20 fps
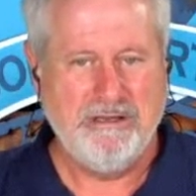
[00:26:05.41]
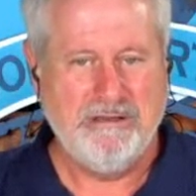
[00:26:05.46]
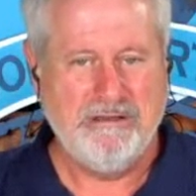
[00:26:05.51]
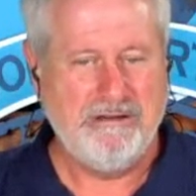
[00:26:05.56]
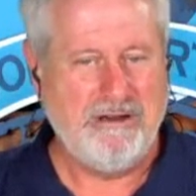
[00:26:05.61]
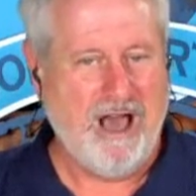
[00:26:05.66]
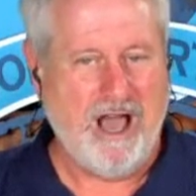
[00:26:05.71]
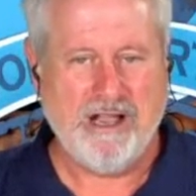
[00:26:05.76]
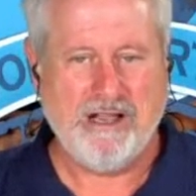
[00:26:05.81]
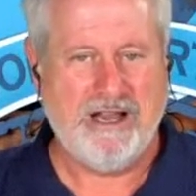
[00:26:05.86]

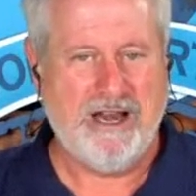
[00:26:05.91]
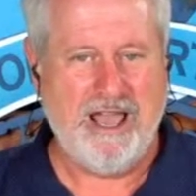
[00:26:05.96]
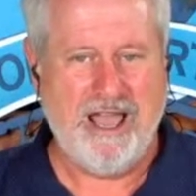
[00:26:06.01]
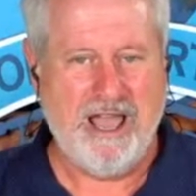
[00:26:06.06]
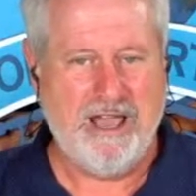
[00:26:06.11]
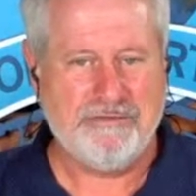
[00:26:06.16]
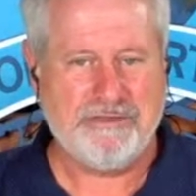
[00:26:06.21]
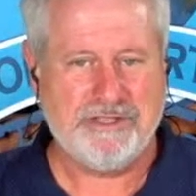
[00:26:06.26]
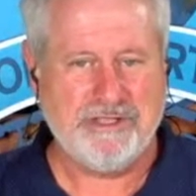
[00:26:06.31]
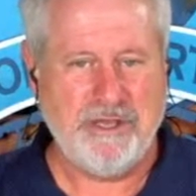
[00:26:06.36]
Not going to
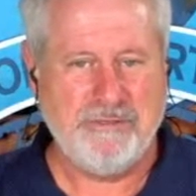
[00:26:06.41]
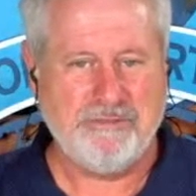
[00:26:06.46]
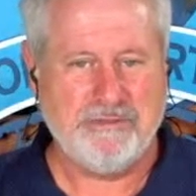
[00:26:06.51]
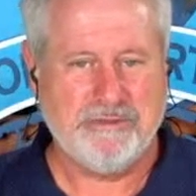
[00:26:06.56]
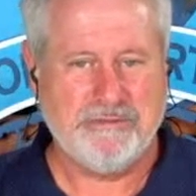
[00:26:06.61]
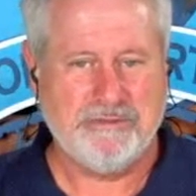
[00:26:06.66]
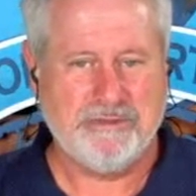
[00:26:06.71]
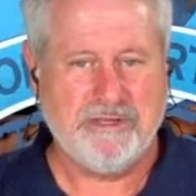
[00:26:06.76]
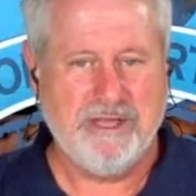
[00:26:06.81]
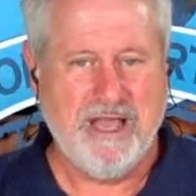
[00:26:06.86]
have
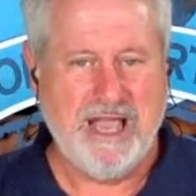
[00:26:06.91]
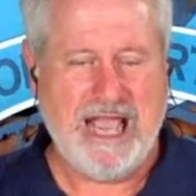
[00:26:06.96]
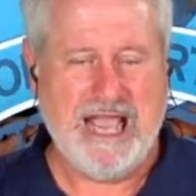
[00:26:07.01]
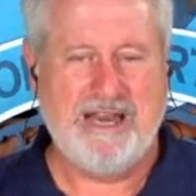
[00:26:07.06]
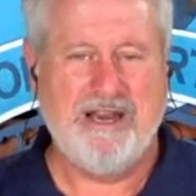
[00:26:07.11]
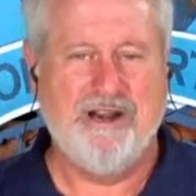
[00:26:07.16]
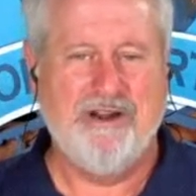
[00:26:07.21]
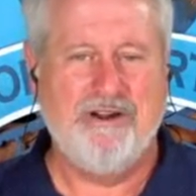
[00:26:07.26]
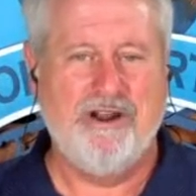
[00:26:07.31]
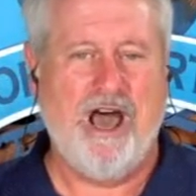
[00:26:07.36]
symptoms.
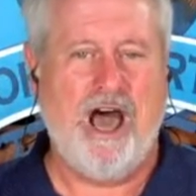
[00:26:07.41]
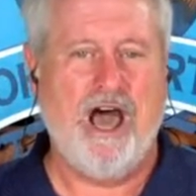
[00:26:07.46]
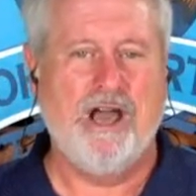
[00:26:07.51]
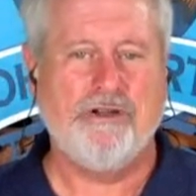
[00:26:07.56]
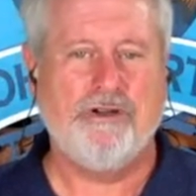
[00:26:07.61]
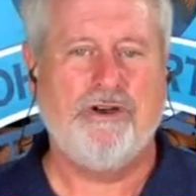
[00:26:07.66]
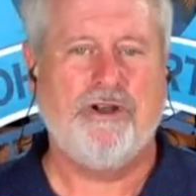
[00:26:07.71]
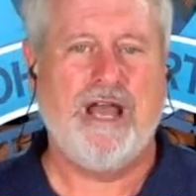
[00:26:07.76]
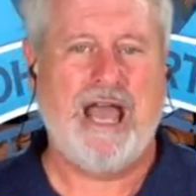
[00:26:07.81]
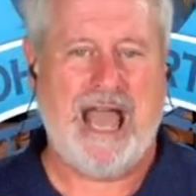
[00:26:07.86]
And they're not
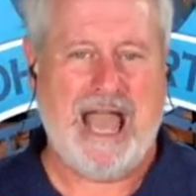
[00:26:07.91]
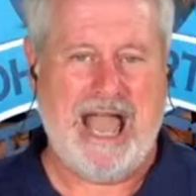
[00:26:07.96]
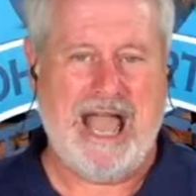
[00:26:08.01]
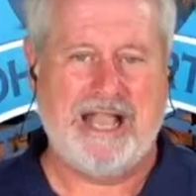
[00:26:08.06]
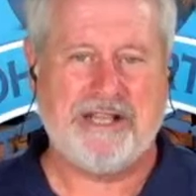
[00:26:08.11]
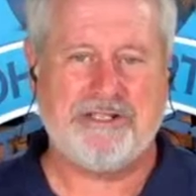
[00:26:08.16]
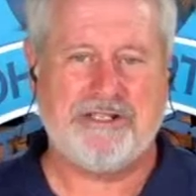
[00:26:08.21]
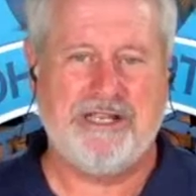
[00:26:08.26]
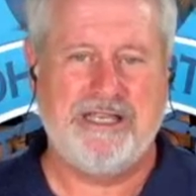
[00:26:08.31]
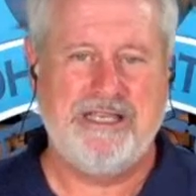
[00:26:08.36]
going to
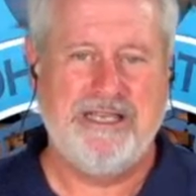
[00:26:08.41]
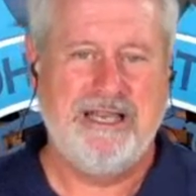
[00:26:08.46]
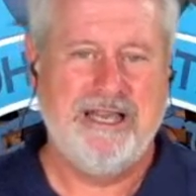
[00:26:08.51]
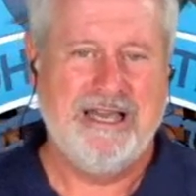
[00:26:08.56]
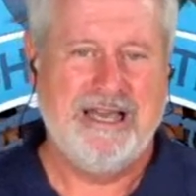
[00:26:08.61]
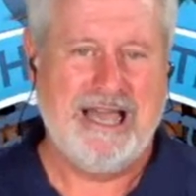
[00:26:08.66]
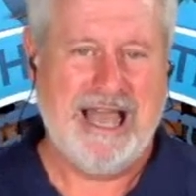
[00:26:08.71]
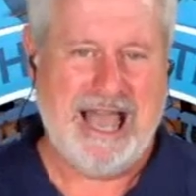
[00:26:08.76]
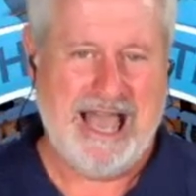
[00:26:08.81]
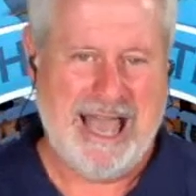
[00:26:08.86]
actually
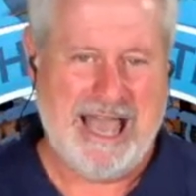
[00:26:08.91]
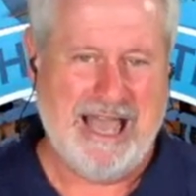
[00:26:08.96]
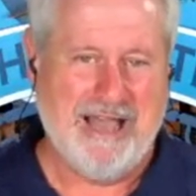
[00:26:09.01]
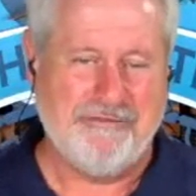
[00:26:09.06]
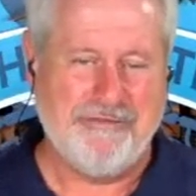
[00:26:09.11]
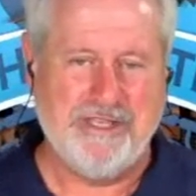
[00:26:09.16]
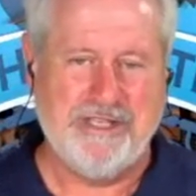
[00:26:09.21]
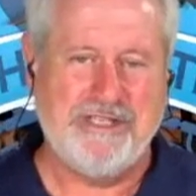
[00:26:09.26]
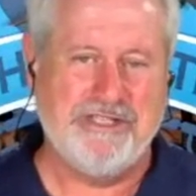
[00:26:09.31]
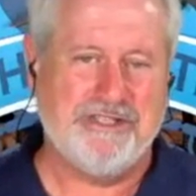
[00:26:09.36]

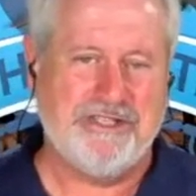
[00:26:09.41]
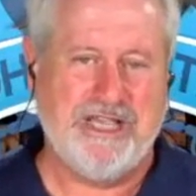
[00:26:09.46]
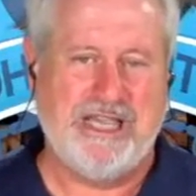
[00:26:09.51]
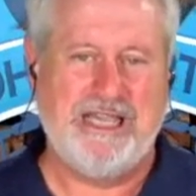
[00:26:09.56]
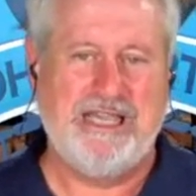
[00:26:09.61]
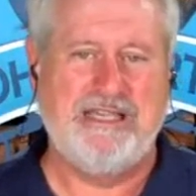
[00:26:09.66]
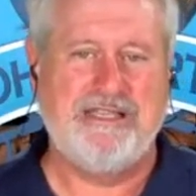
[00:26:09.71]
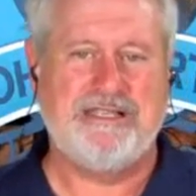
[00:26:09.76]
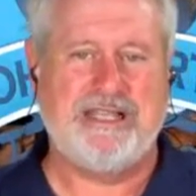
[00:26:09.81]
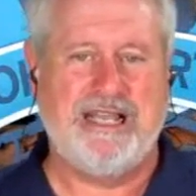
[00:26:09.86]
have the
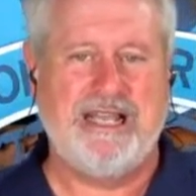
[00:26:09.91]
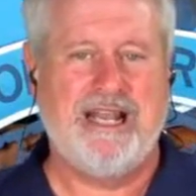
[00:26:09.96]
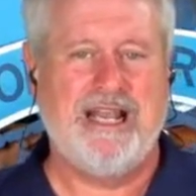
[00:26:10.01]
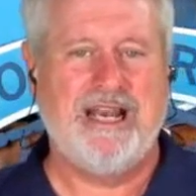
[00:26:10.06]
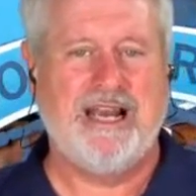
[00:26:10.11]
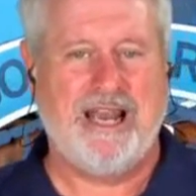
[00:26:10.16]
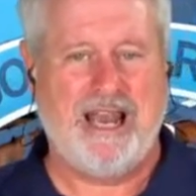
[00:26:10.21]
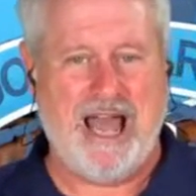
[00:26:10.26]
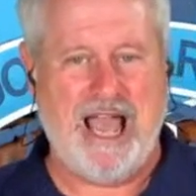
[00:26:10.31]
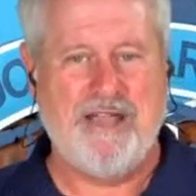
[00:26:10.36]
disease in a
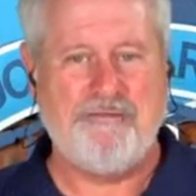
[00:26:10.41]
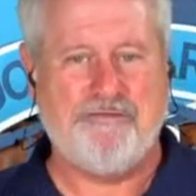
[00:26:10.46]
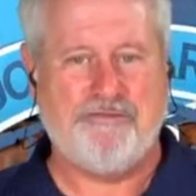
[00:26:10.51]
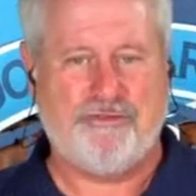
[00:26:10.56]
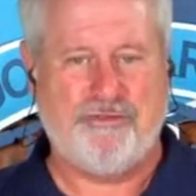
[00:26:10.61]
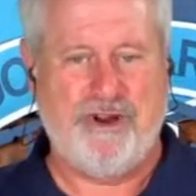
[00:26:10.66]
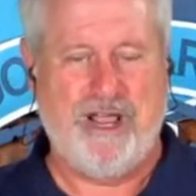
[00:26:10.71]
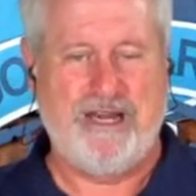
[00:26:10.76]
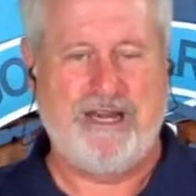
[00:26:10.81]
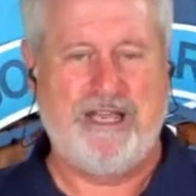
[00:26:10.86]

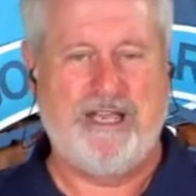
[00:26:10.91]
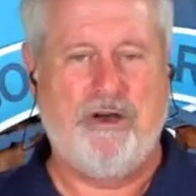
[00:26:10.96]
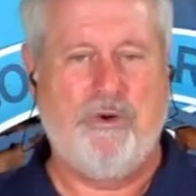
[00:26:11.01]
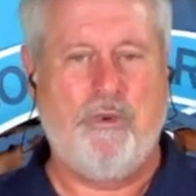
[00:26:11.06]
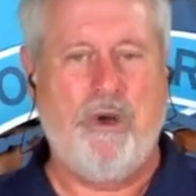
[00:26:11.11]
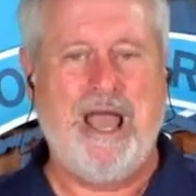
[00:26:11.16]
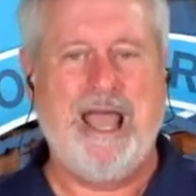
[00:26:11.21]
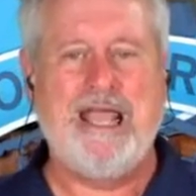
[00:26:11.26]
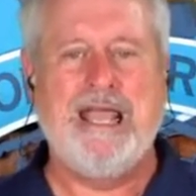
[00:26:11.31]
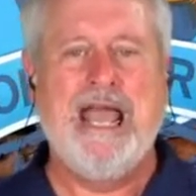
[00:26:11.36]
life-threatening
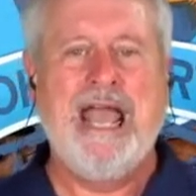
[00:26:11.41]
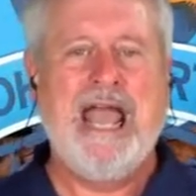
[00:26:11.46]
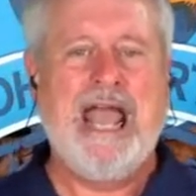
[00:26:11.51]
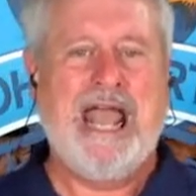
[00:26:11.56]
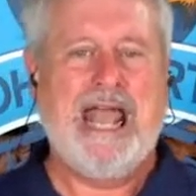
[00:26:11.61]
way.